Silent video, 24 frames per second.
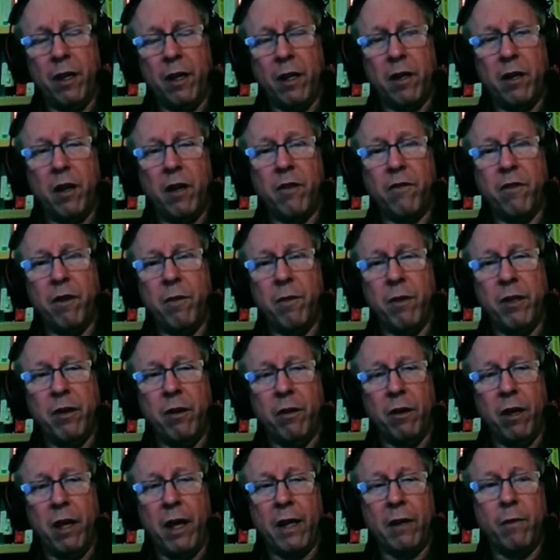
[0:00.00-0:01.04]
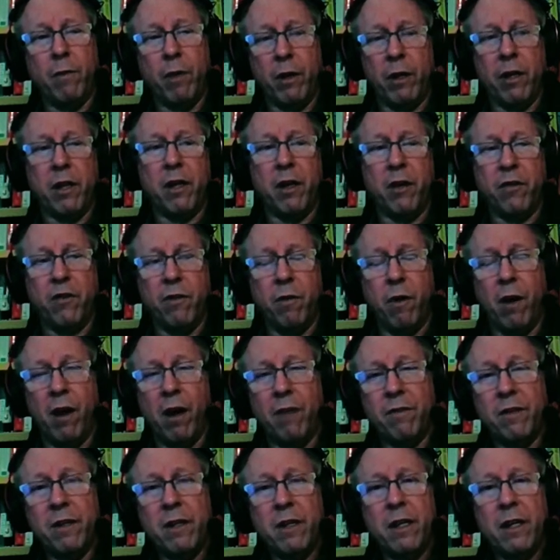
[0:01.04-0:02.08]
in a country we don't like. We're going to cut you
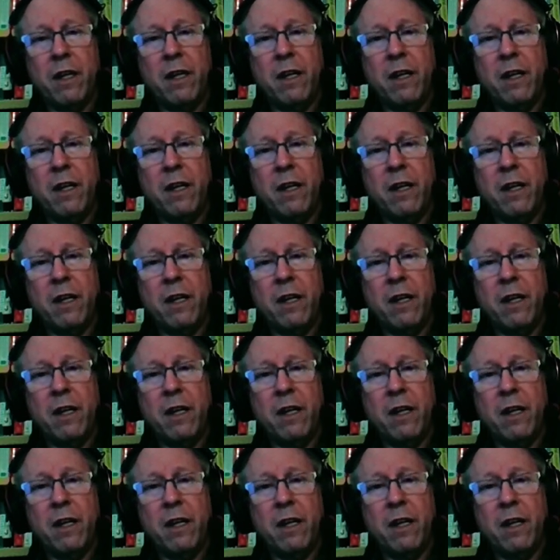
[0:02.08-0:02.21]
off.